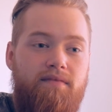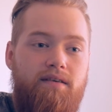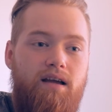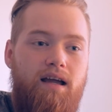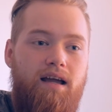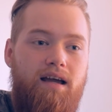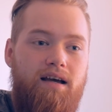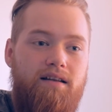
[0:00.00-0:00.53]

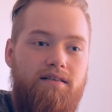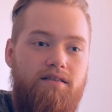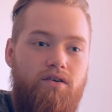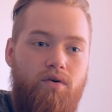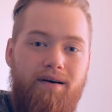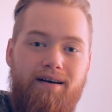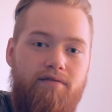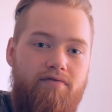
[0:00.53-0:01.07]
and
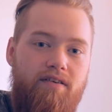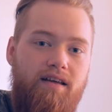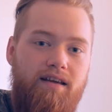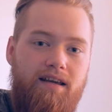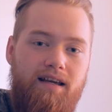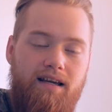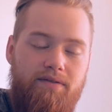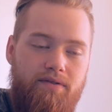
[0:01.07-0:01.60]
creative
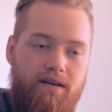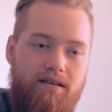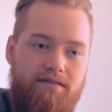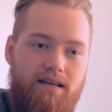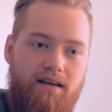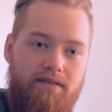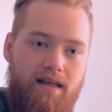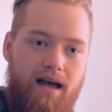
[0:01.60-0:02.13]
thinking and things
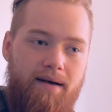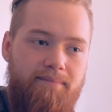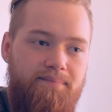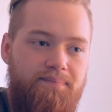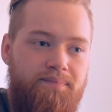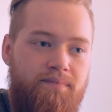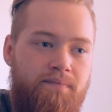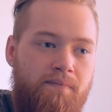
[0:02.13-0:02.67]
like that.
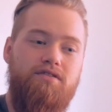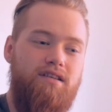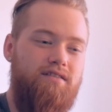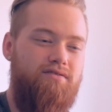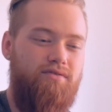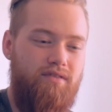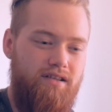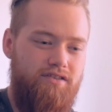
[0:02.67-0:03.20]
So
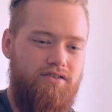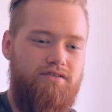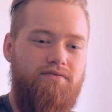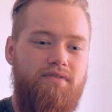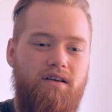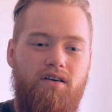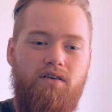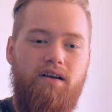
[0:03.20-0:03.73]
it's really just
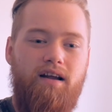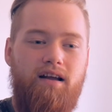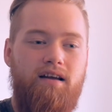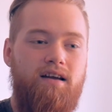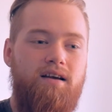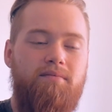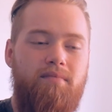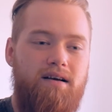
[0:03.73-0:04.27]
figuring
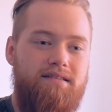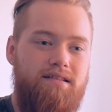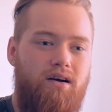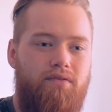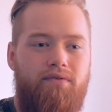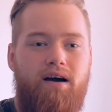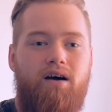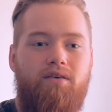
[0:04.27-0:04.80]

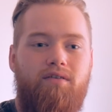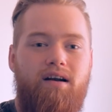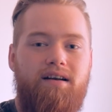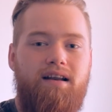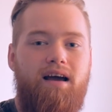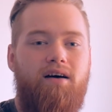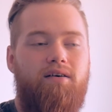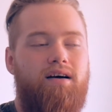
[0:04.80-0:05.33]
myself out right
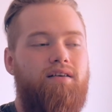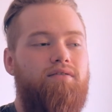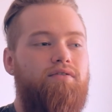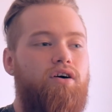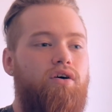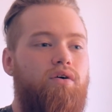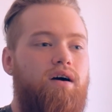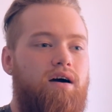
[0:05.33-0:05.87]
now. I don't
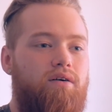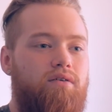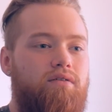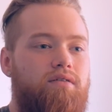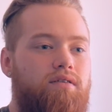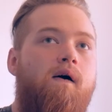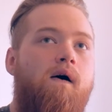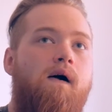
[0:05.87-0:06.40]
know
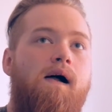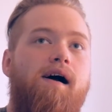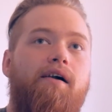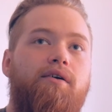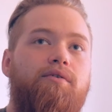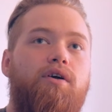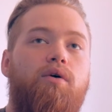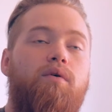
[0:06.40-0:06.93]

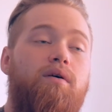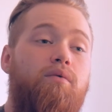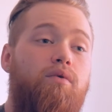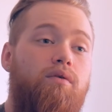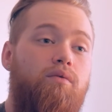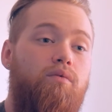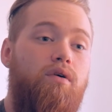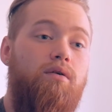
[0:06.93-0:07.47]

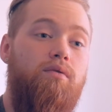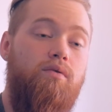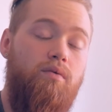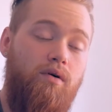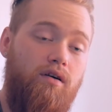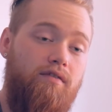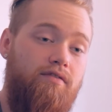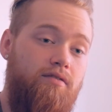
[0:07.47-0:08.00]
what will
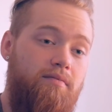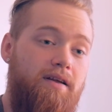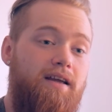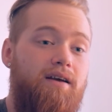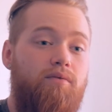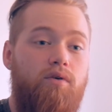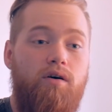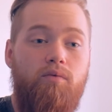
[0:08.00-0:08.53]
work for
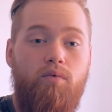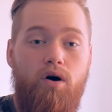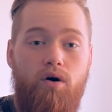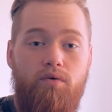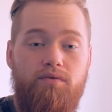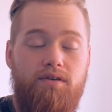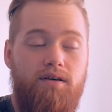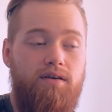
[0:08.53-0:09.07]
me and what
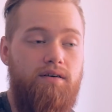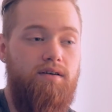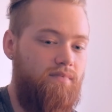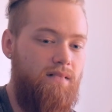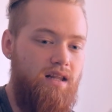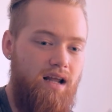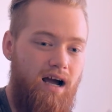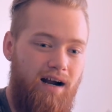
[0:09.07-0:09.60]
won't.
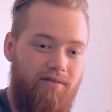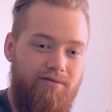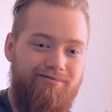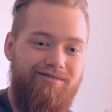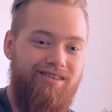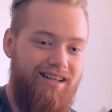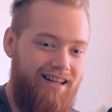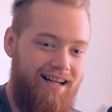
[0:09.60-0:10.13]
I would
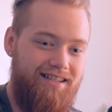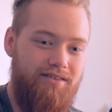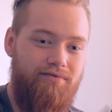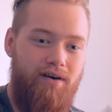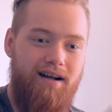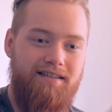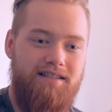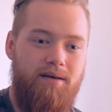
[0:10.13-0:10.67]
really like to
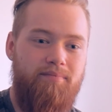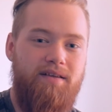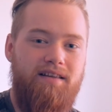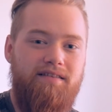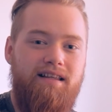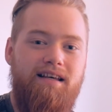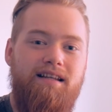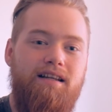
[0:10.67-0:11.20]
find
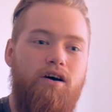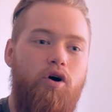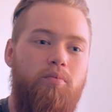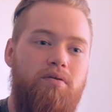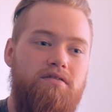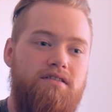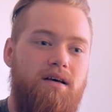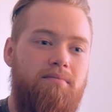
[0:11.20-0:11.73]
something that
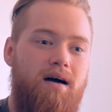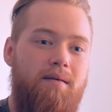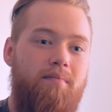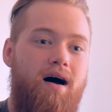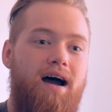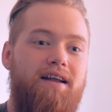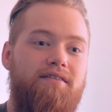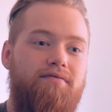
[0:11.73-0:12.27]
opens up my
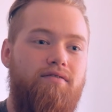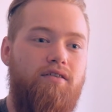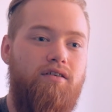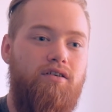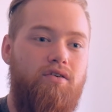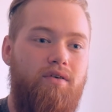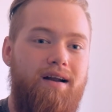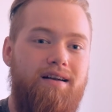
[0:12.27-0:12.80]
mind for
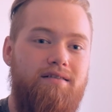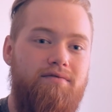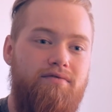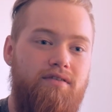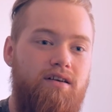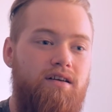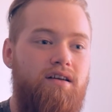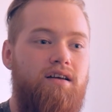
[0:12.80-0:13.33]

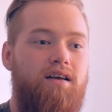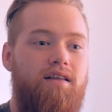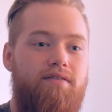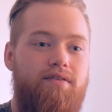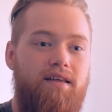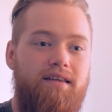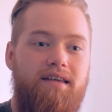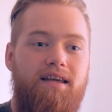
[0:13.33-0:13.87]
creative
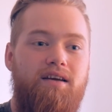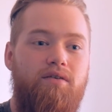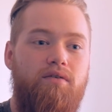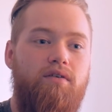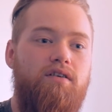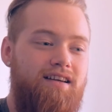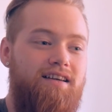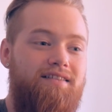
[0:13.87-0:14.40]

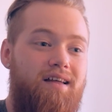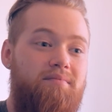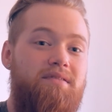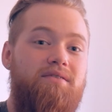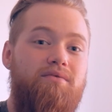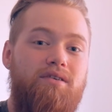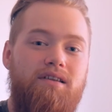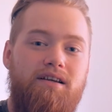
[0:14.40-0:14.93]
thinking. That'd
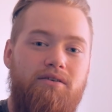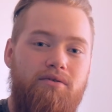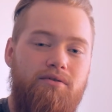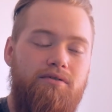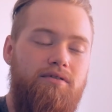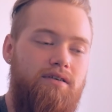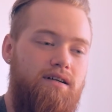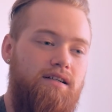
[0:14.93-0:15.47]
be really
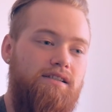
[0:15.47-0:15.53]
cool.